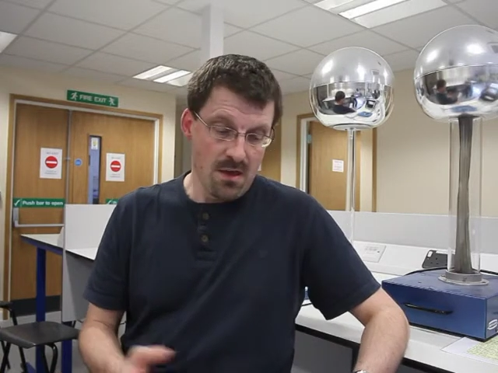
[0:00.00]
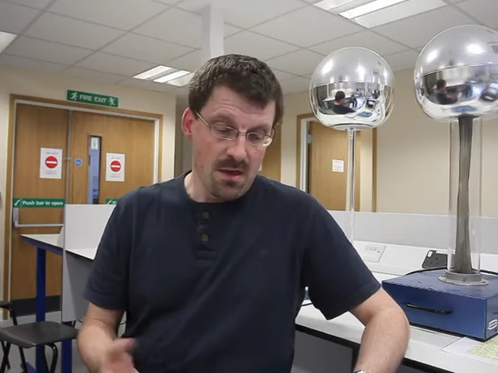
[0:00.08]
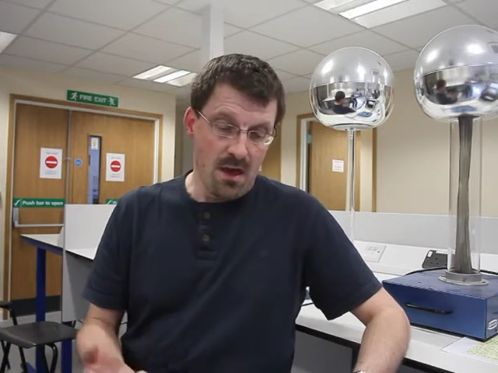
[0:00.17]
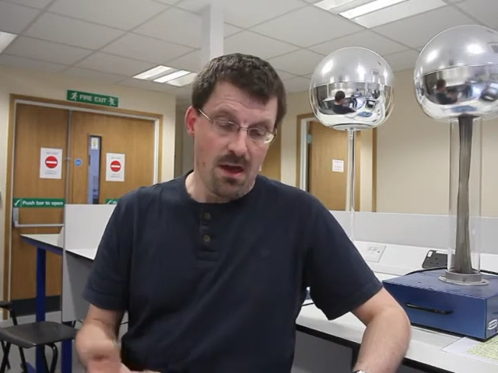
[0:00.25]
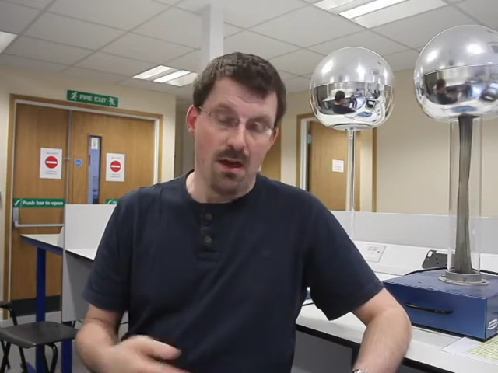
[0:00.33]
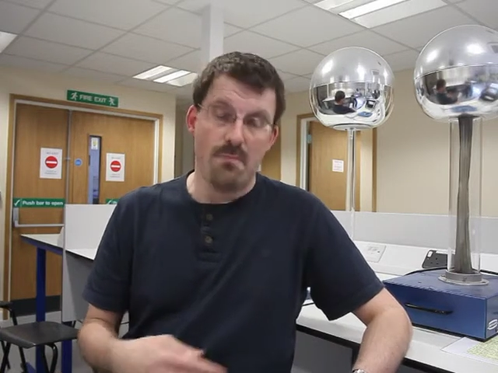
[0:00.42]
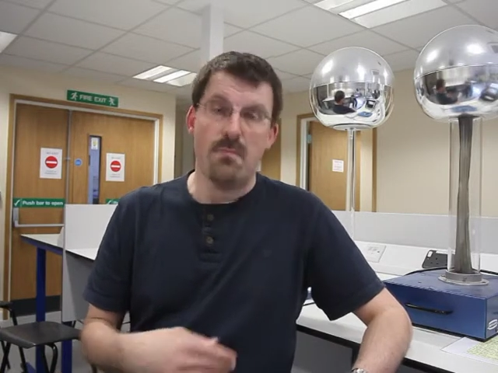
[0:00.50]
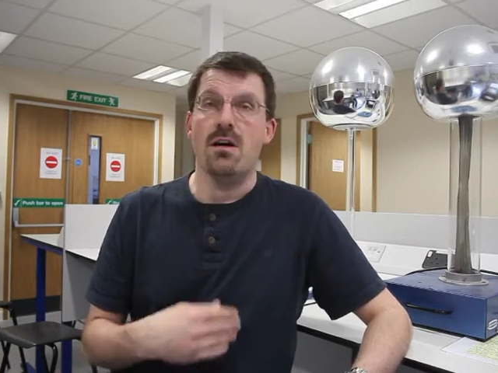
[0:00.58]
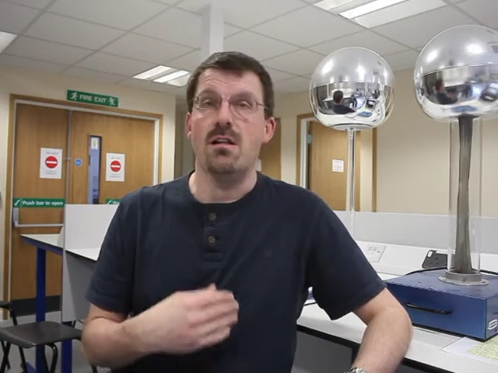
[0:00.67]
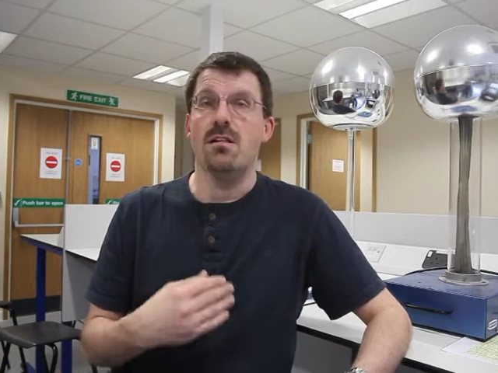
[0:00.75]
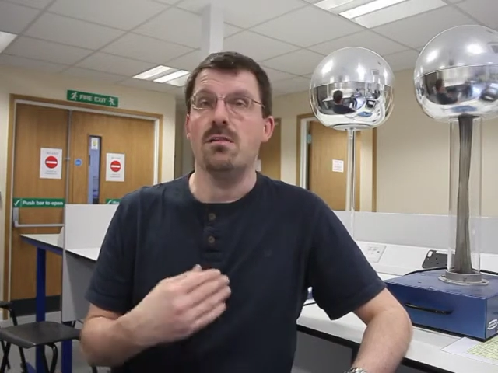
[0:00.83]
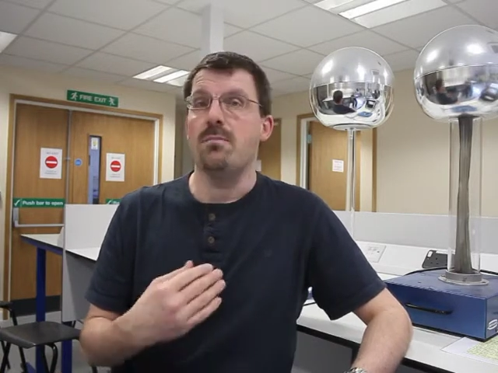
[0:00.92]

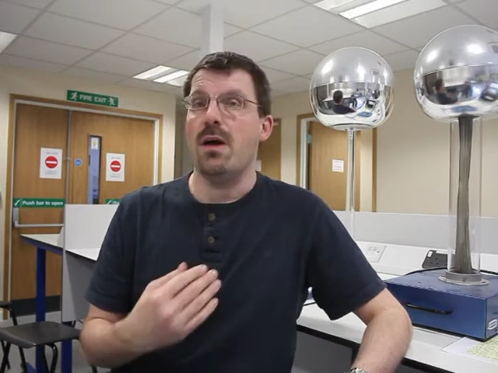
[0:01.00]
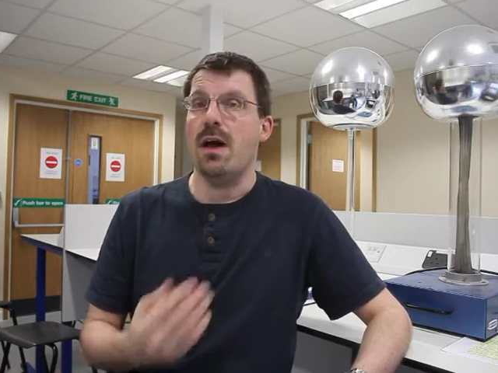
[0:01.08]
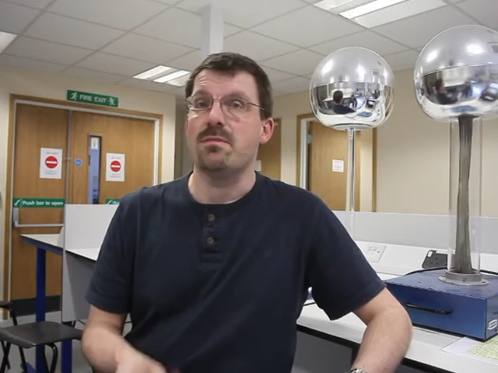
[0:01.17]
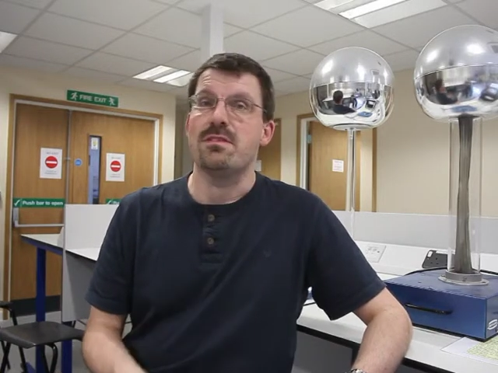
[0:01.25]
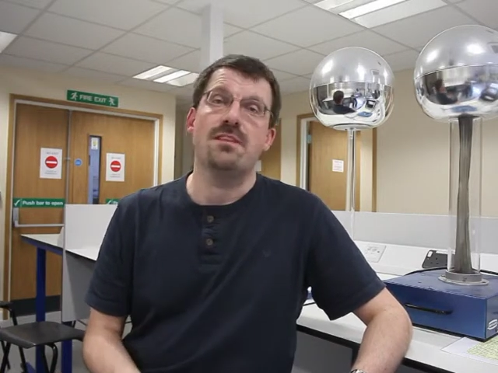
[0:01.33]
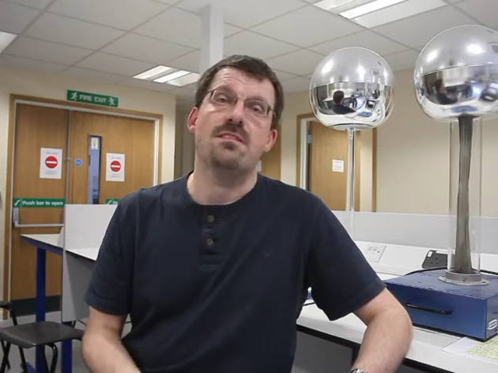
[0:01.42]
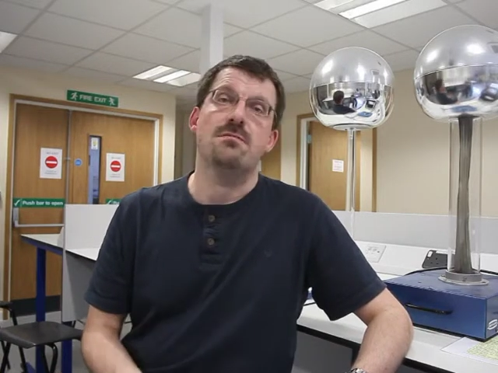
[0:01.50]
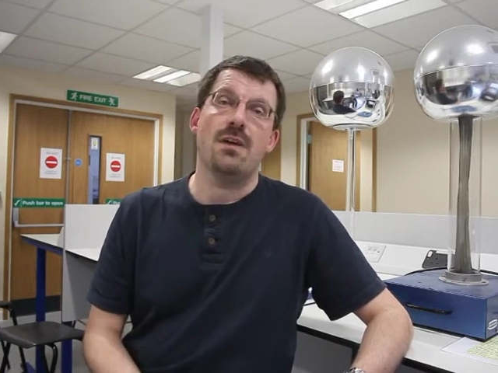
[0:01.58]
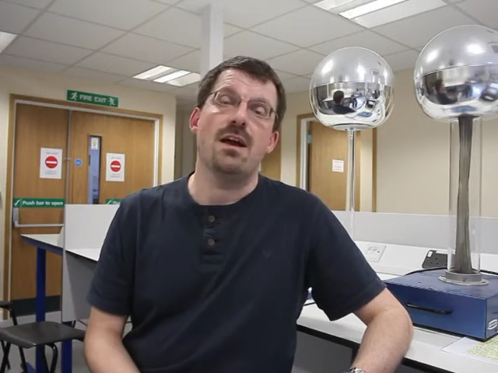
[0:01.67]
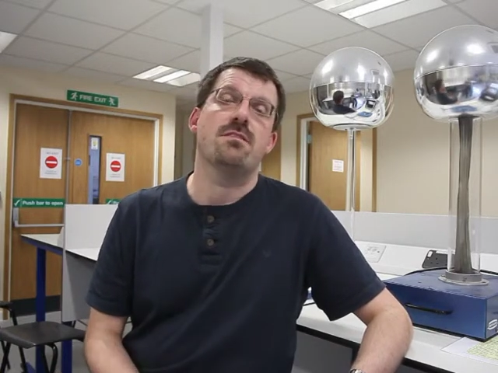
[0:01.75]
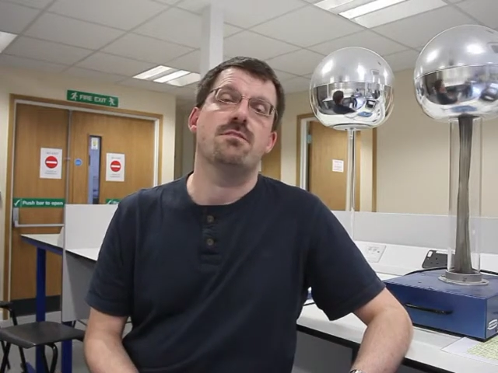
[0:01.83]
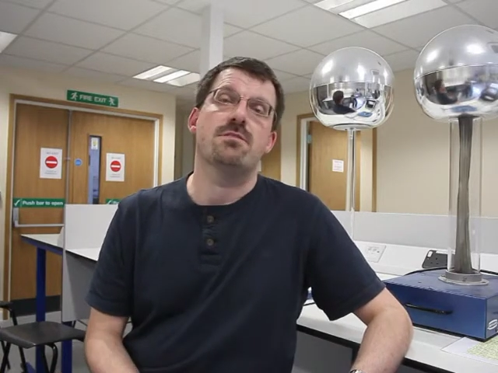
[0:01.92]
I'll perhaps listen
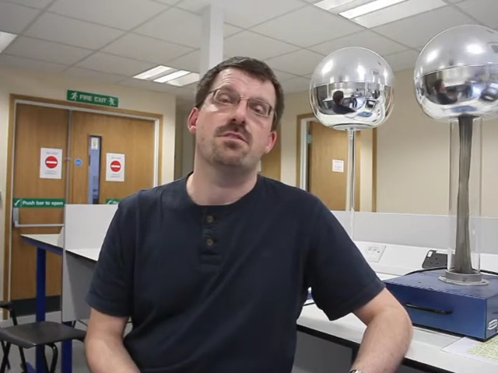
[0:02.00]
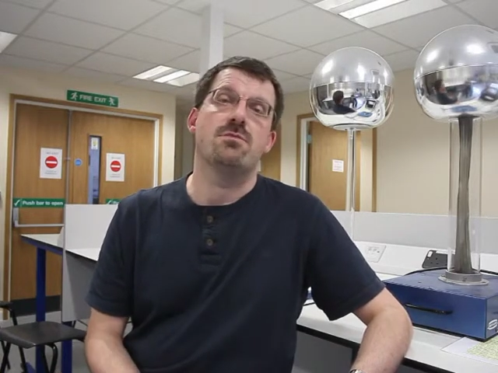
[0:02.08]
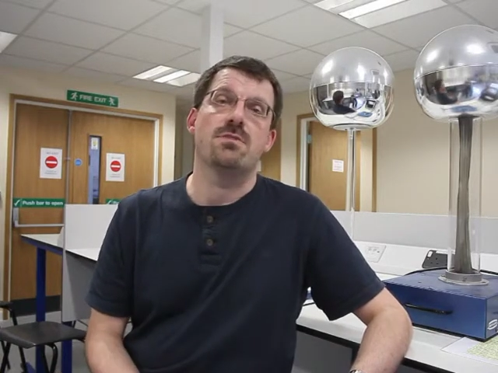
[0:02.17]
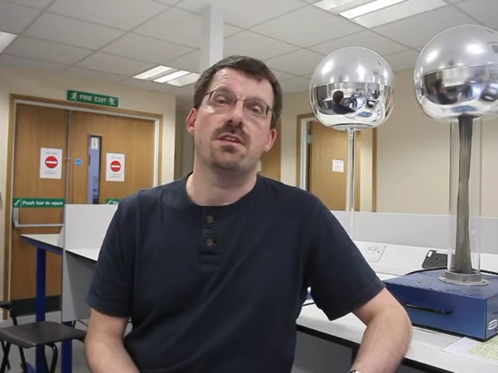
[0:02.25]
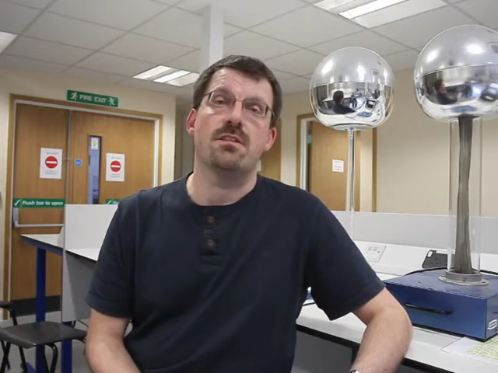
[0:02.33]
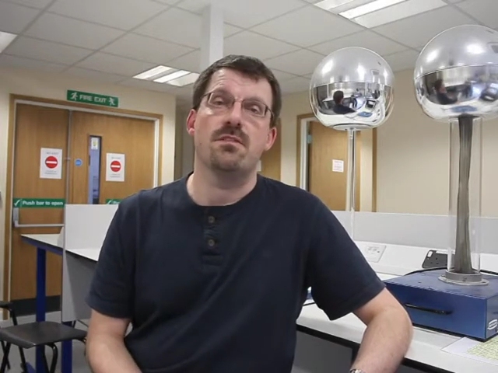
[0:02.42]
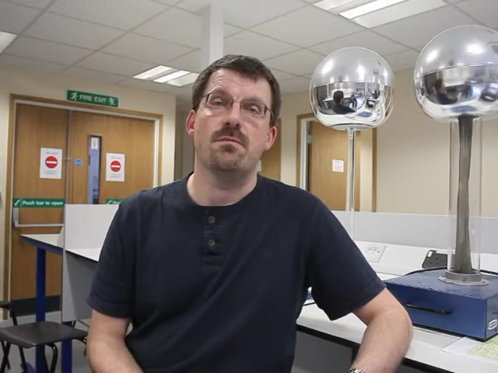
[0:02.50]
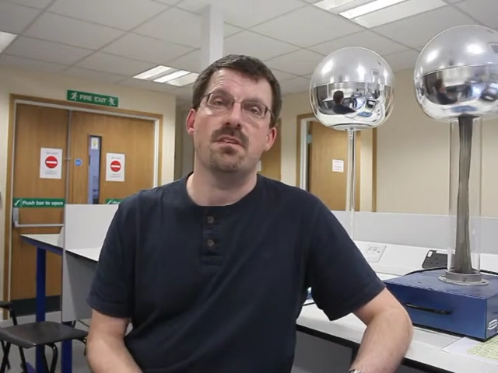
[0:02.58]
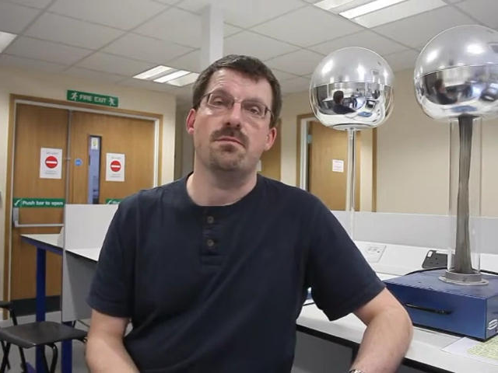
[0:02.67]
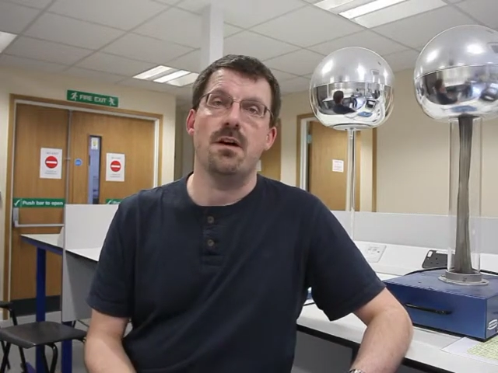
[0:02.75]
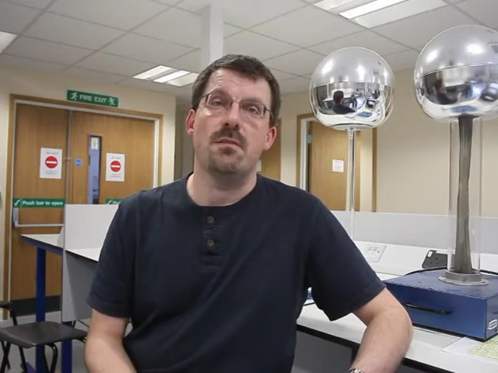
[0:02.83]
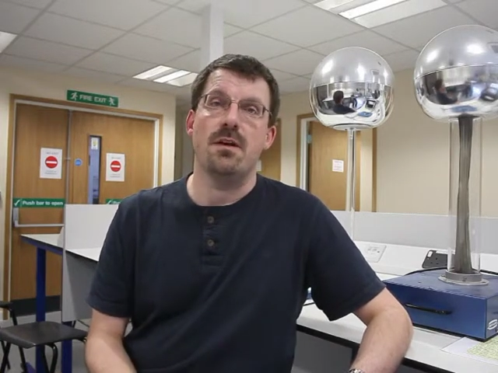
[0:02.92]
back to recordings on my
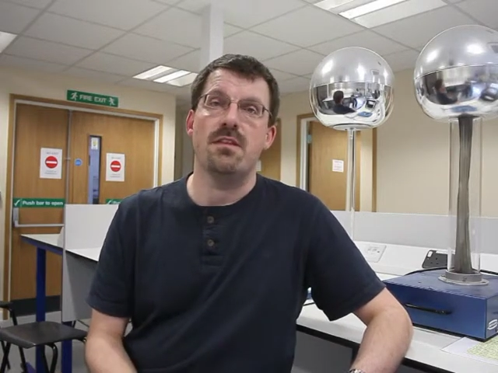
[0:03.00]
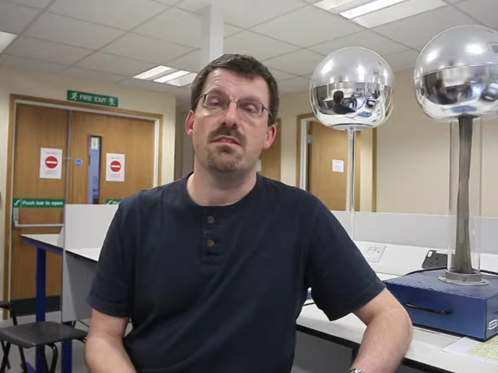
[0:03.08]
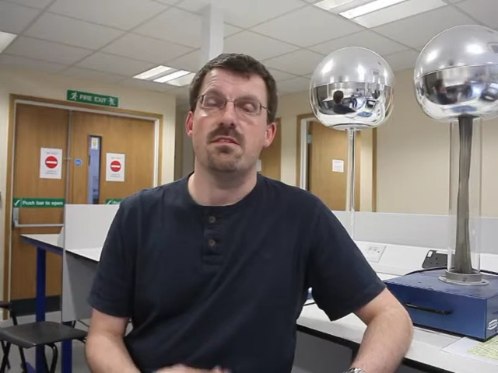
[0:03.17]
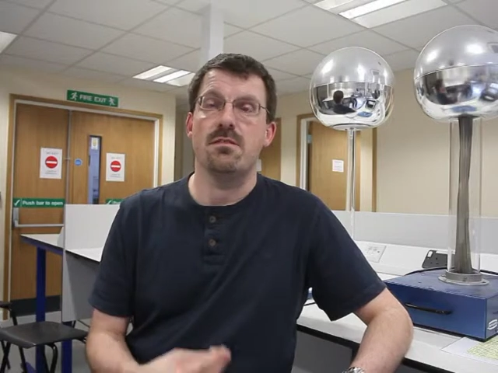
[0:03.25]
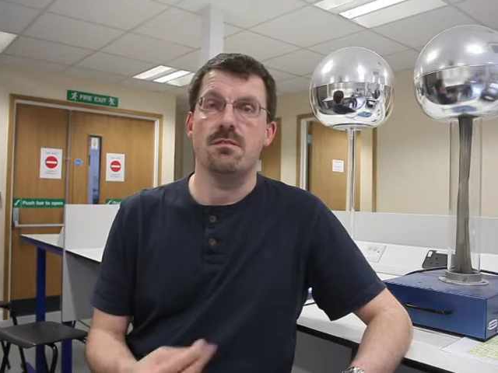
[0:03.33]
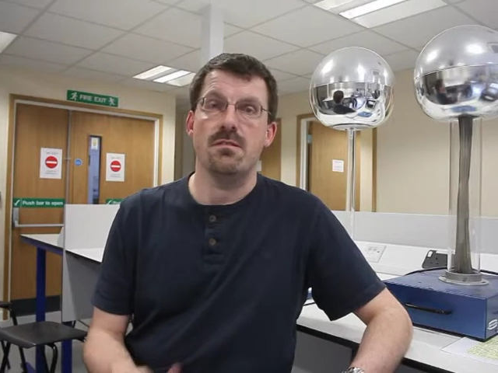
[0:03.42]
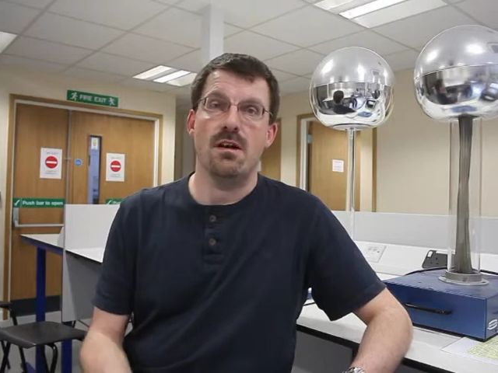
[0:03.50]
smart pen to